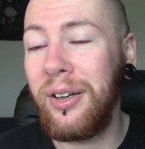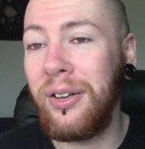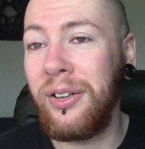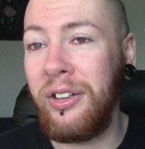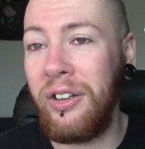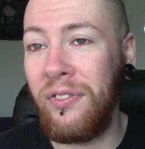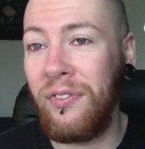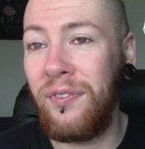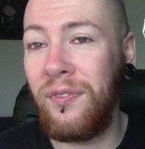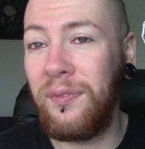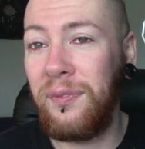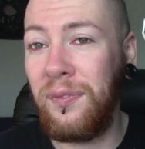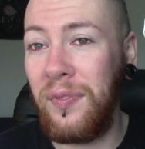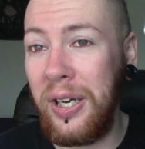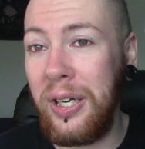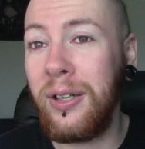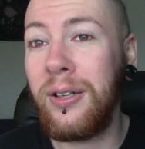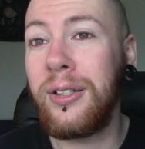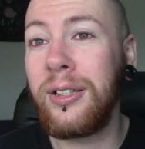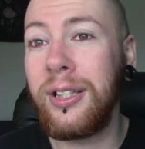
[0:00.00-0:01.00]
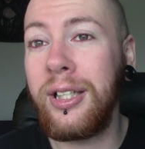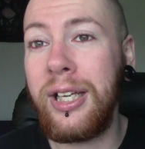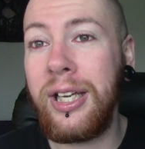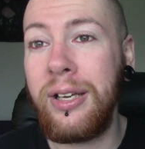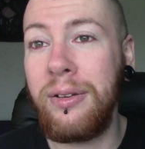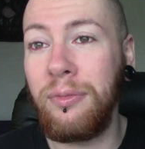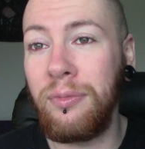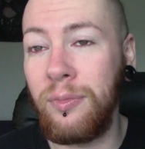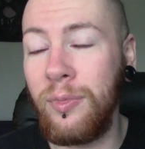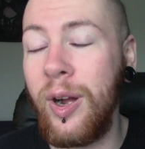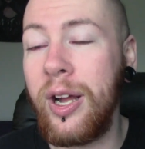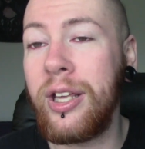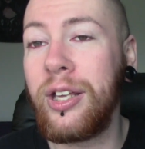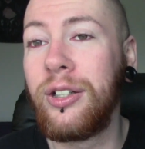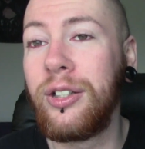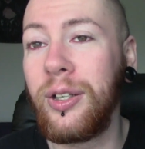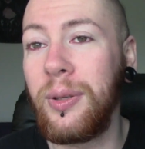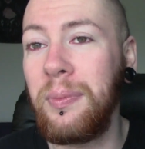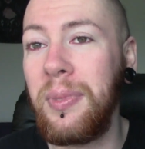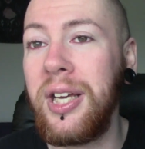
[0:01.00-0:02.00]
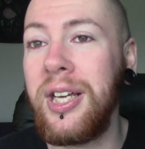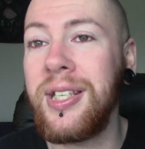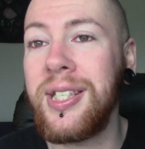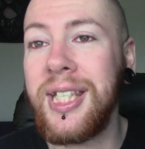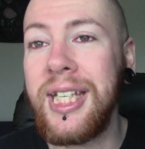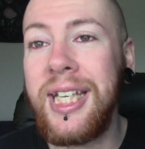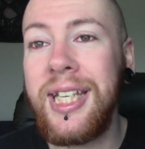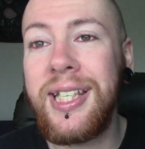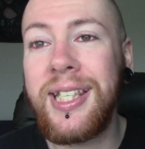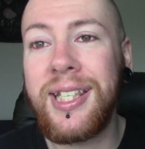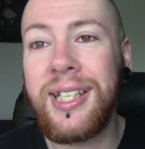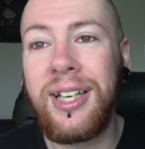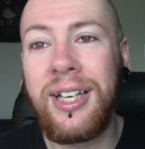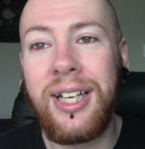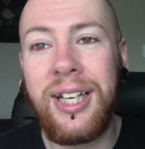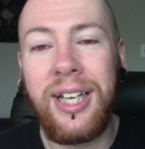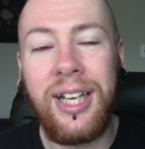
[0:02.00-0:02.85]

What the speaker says: on a fairly regular basis,